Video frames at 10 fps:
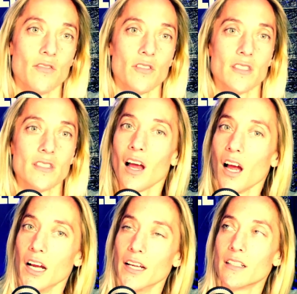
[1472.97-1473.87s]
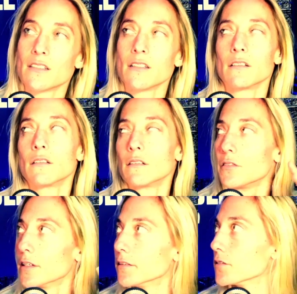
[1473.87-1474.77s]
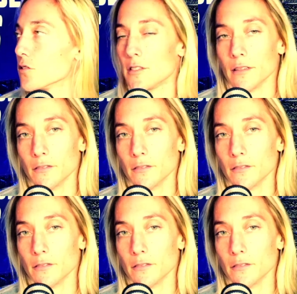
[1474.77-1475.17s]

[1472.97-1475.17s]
it's not, it's like, oh, forget. I'll just shave